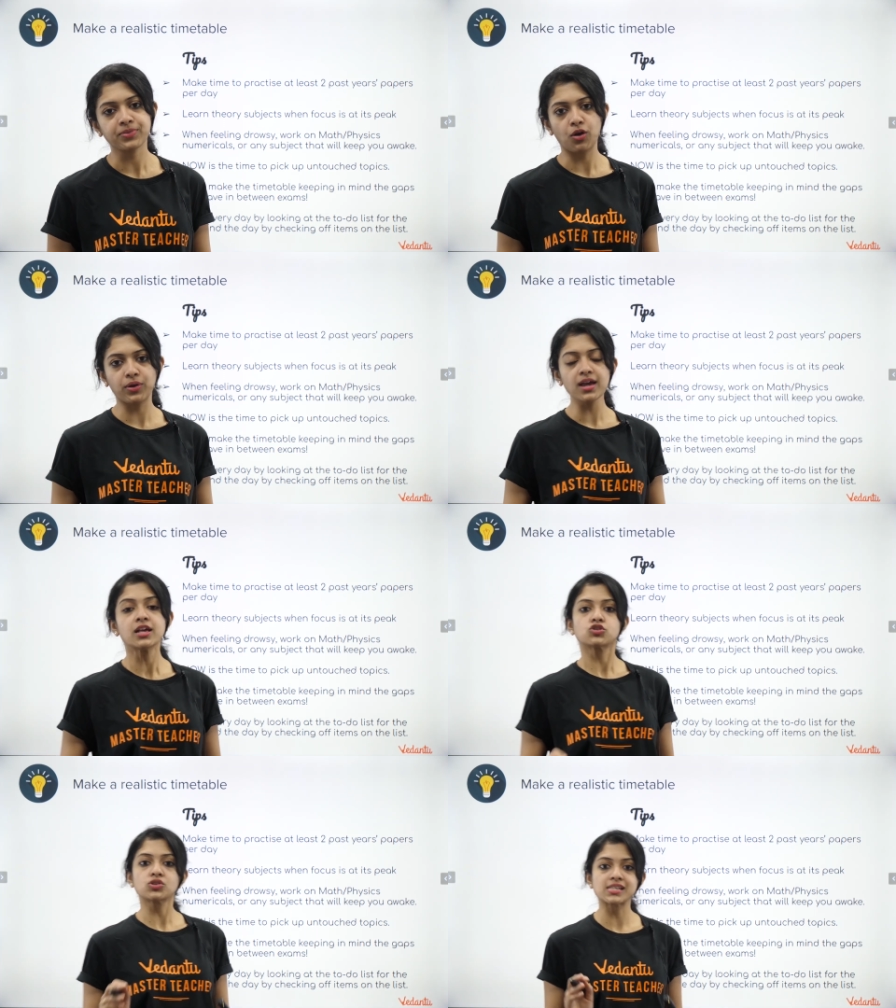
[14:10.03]
Okay,
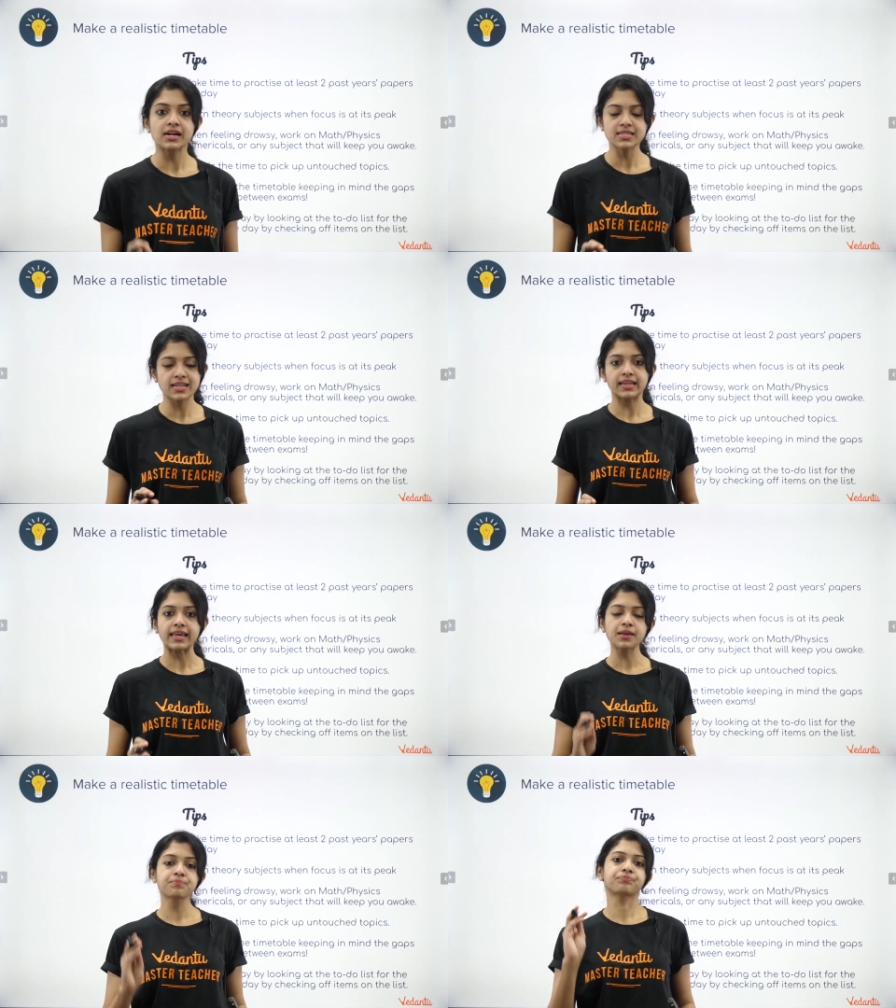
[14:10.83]
so
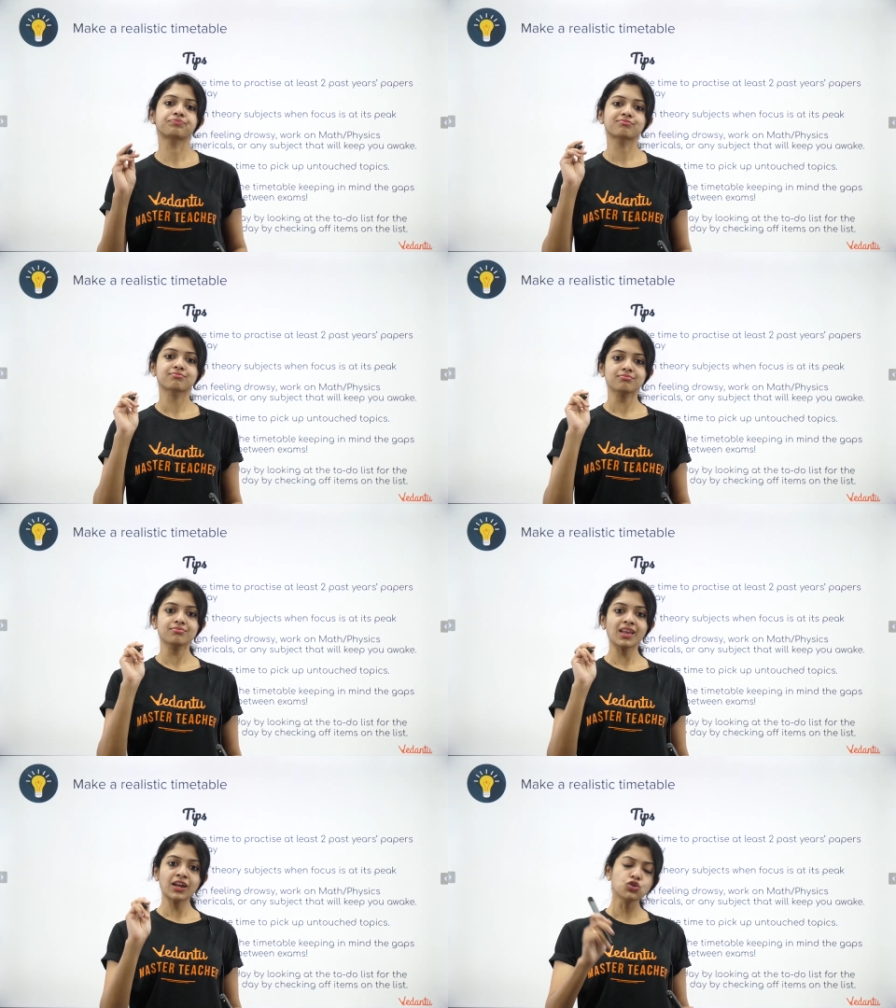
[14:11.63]
certainly
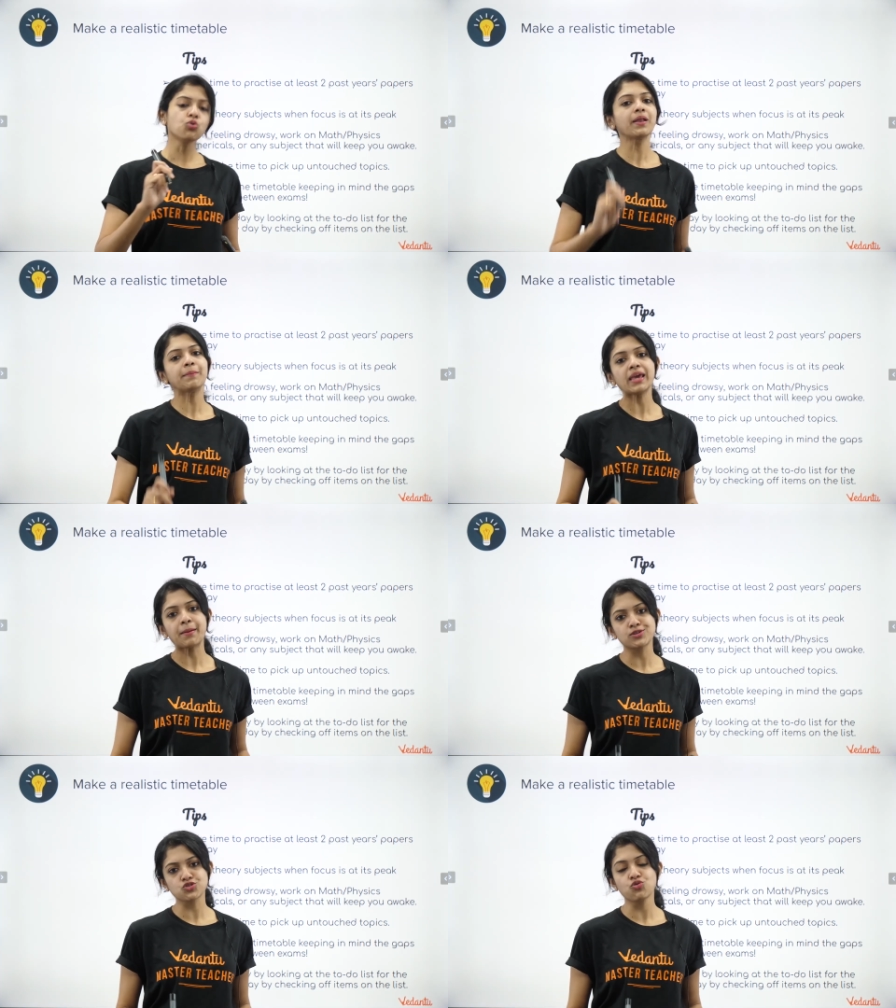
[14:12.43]
you will be
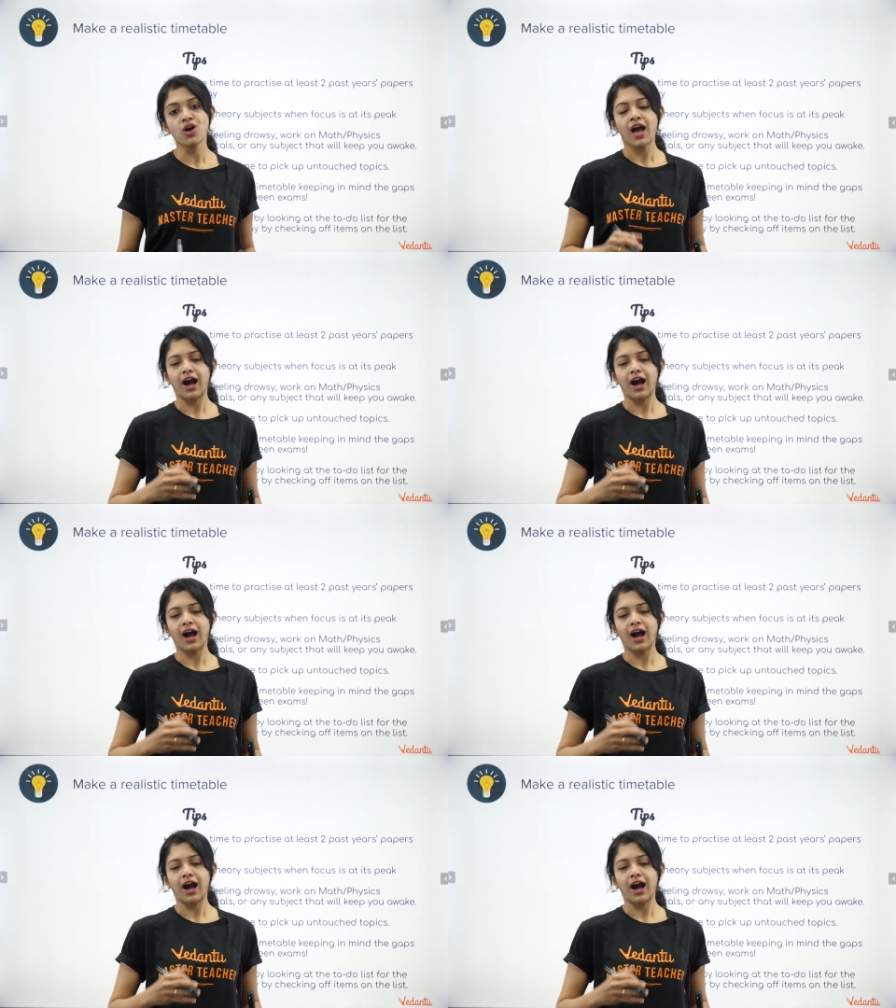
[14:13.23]
able to